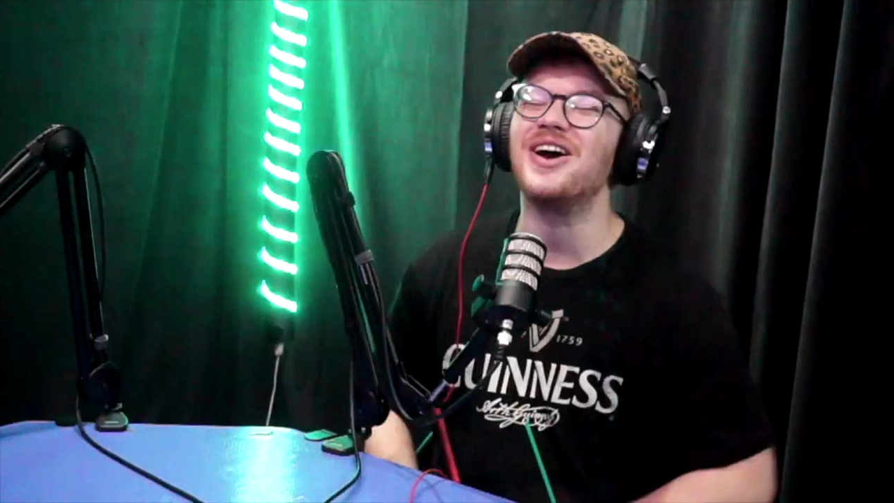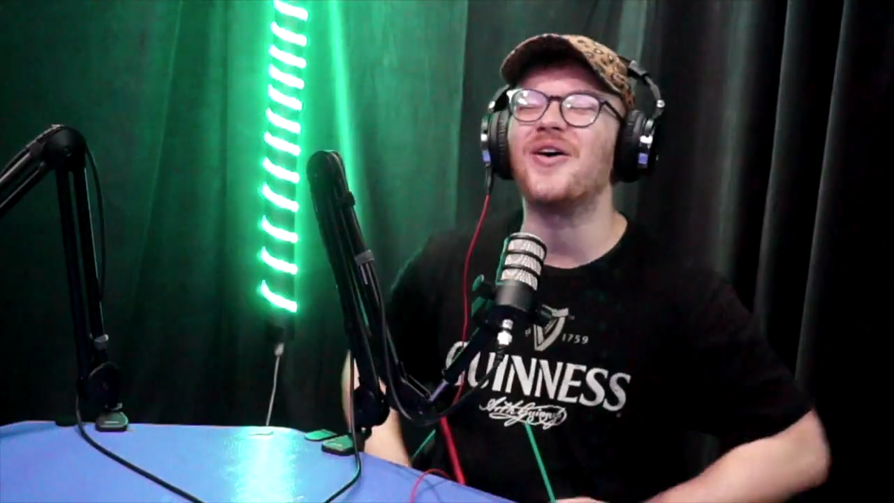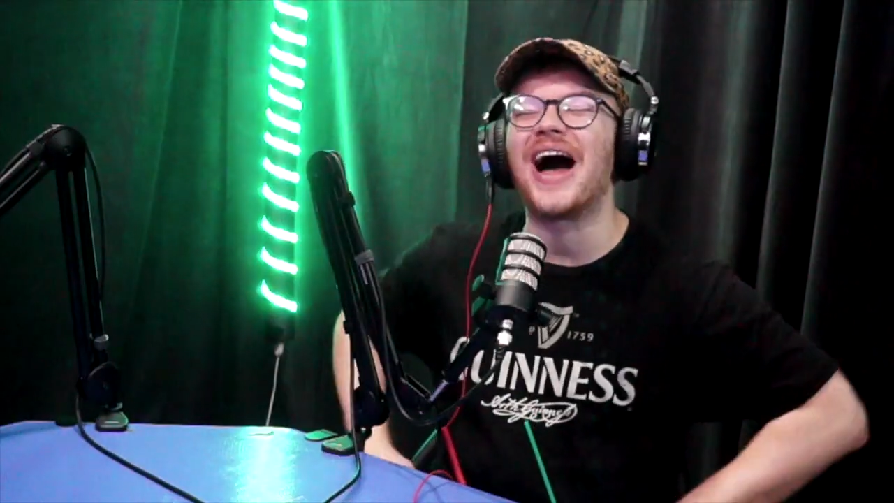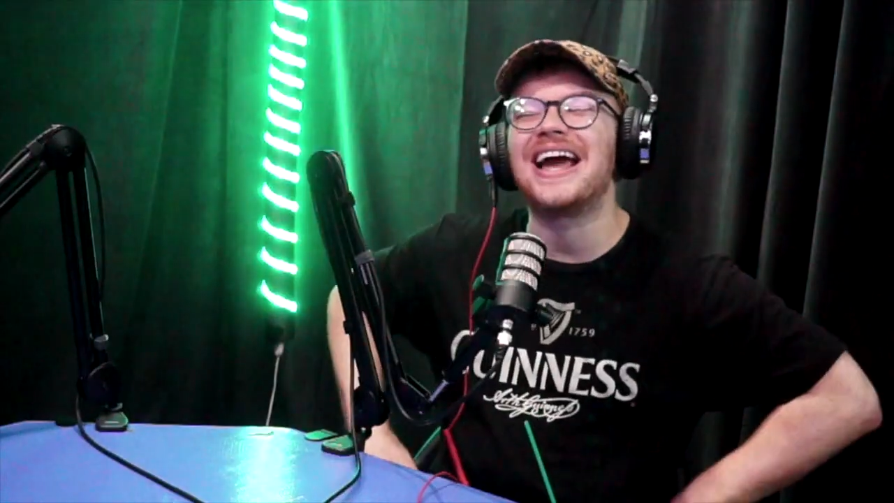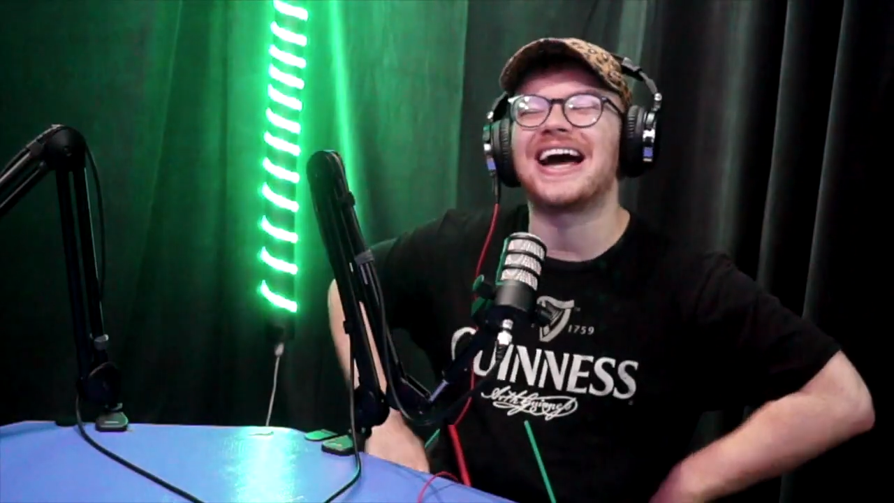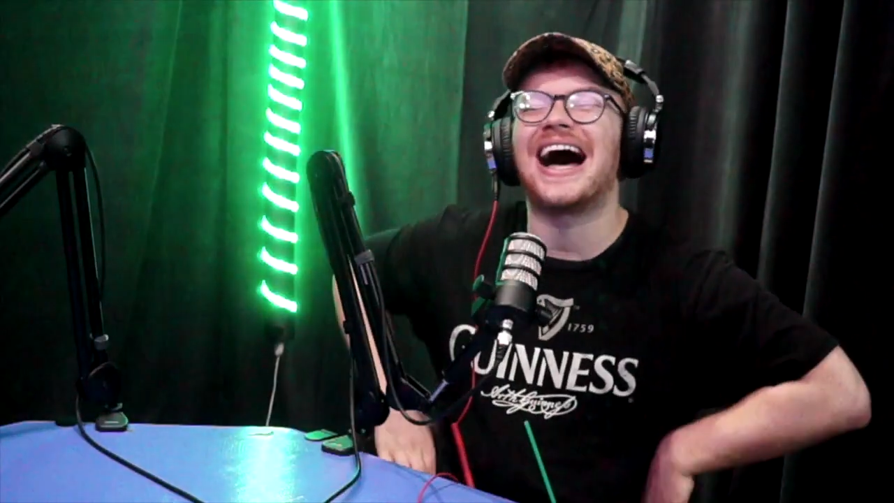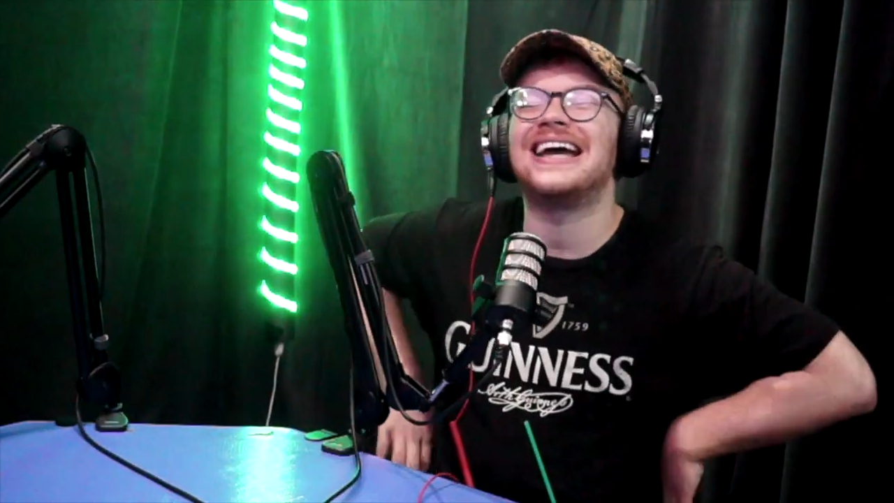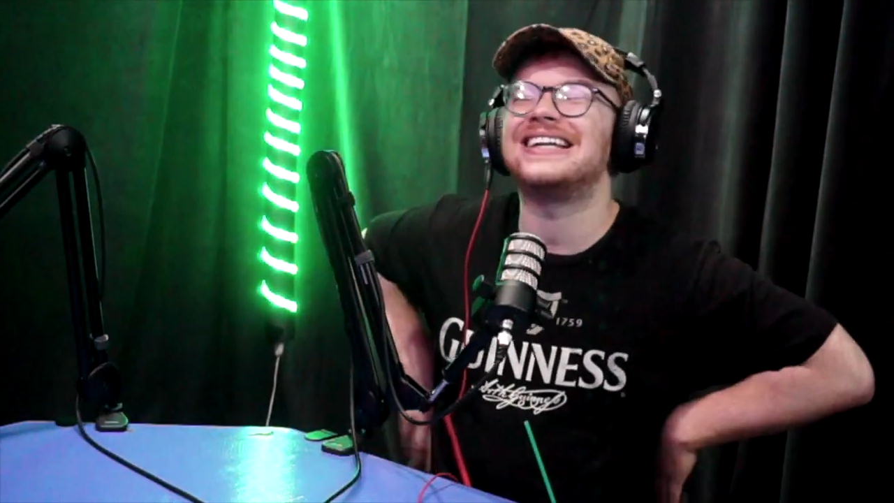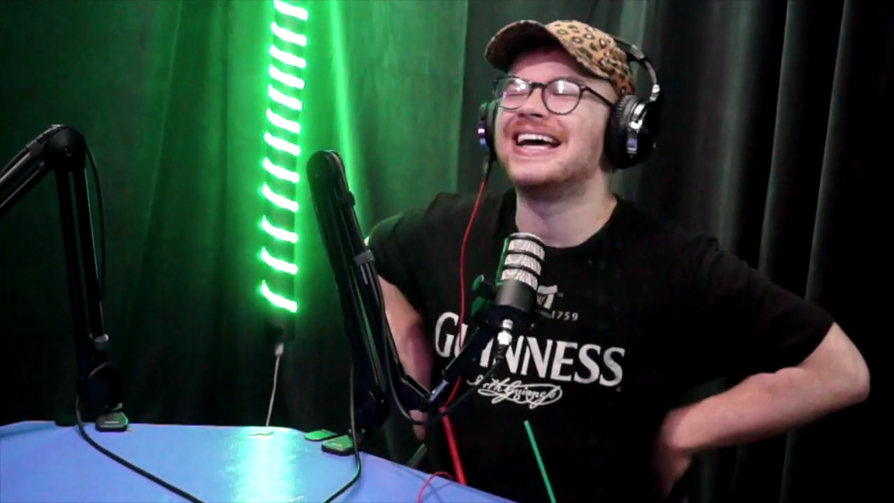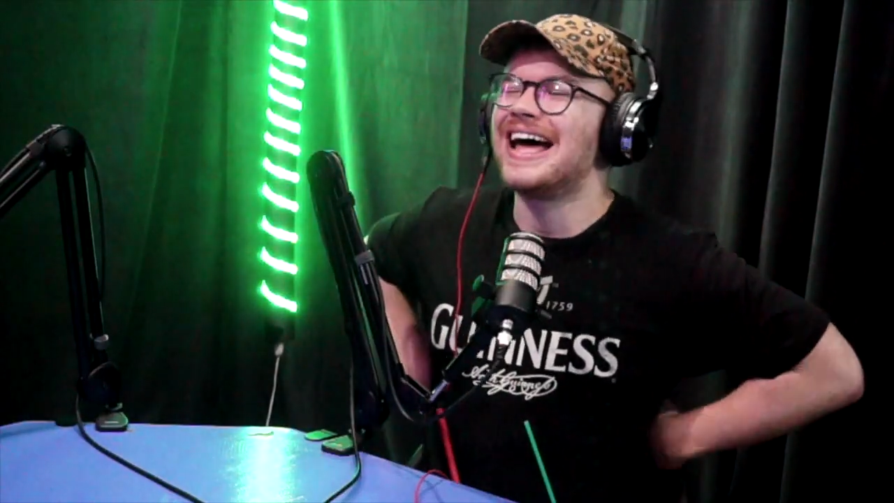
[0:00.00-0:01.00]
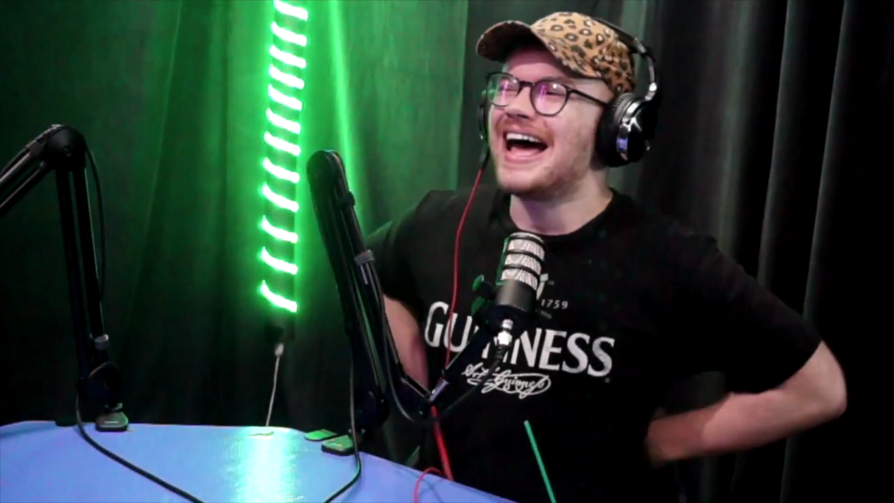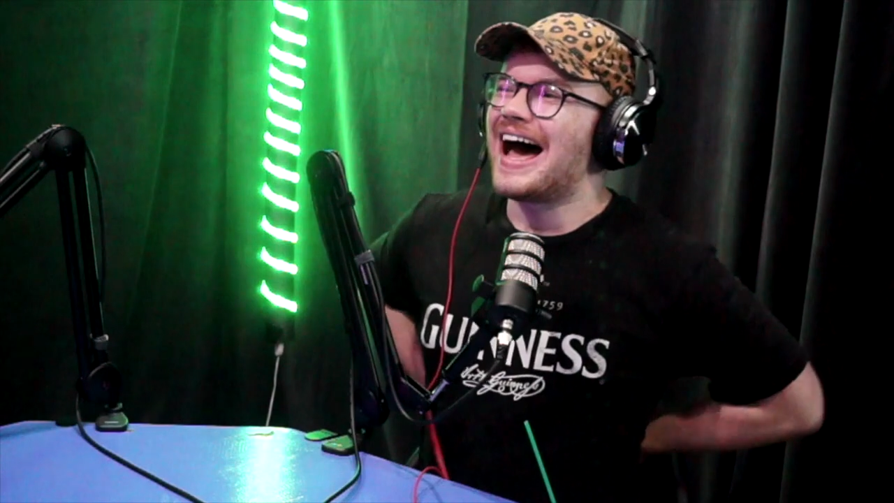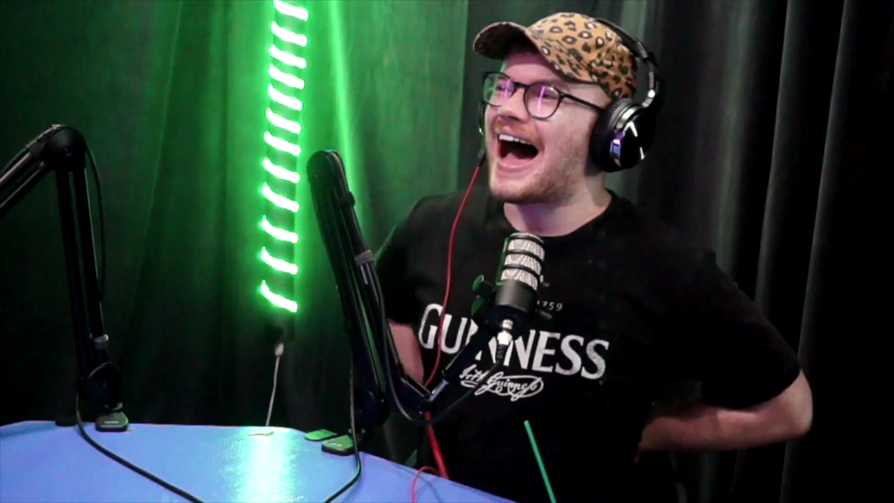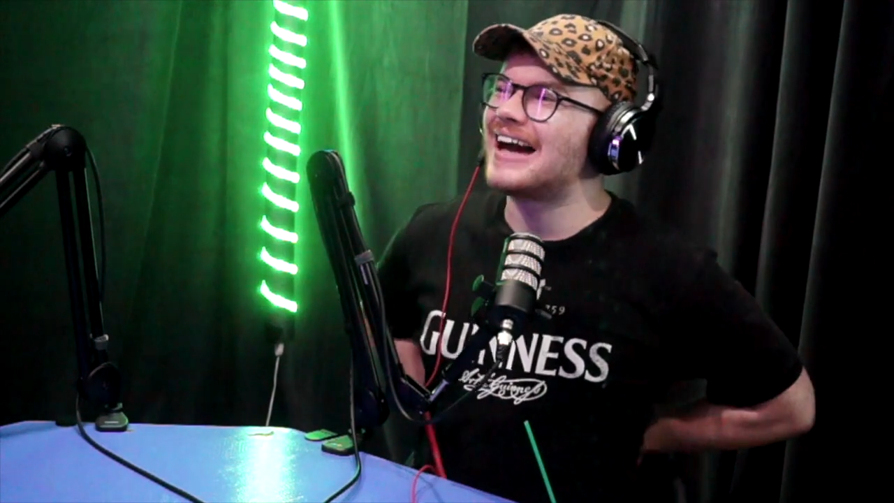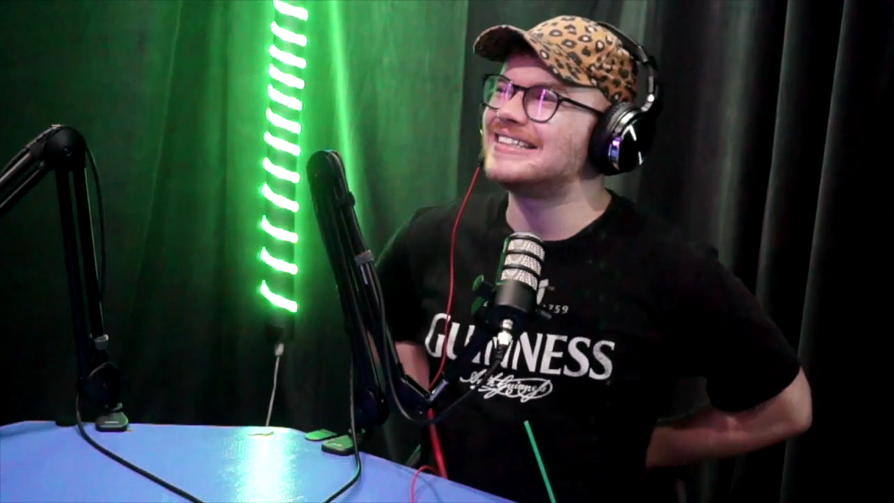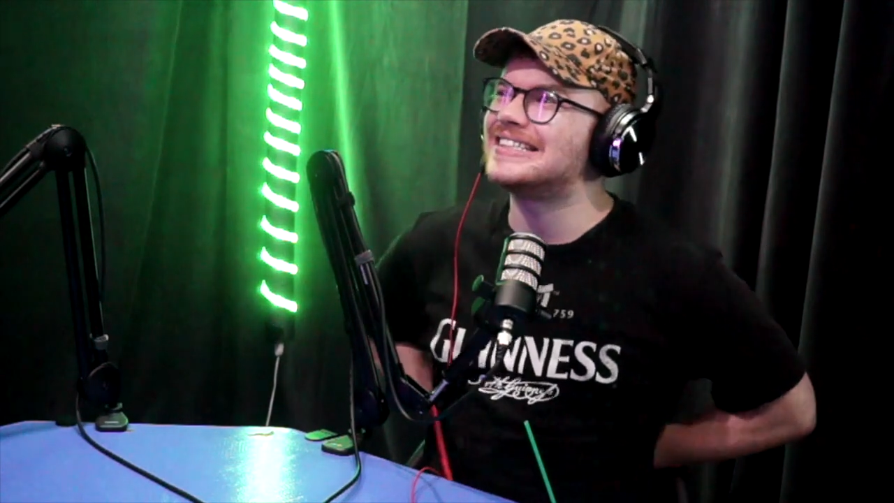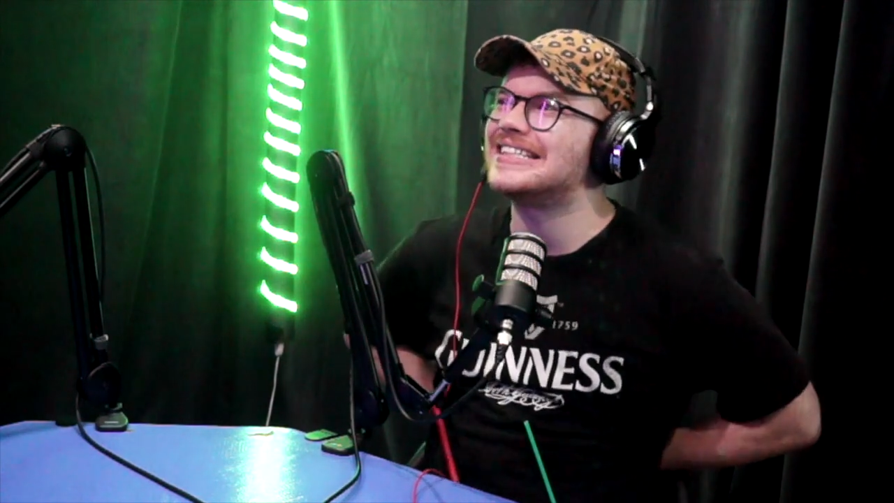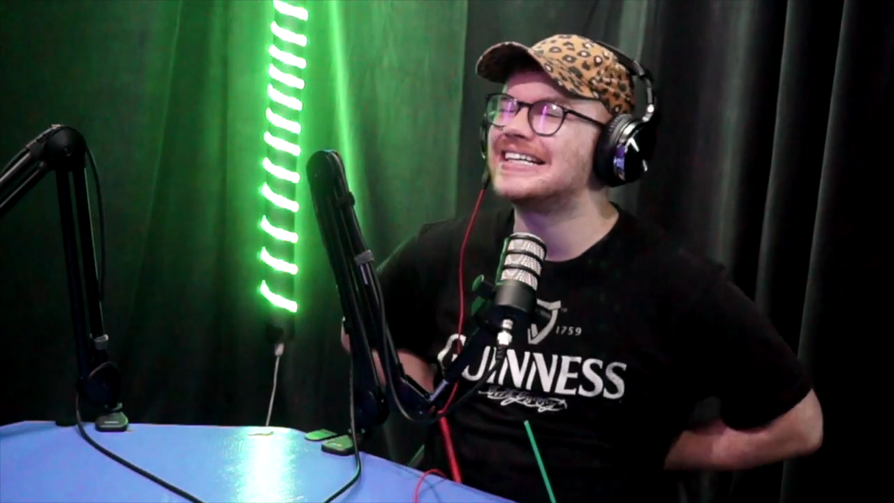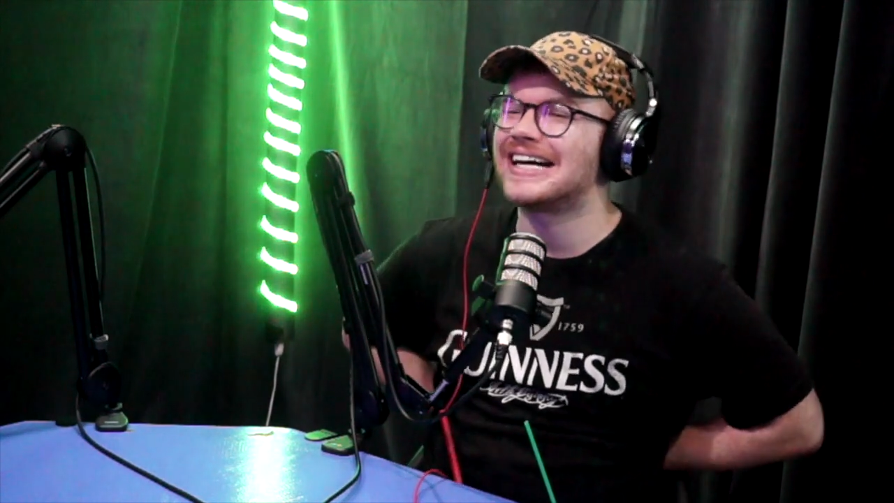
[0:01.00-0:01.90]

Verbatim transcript: no, I I I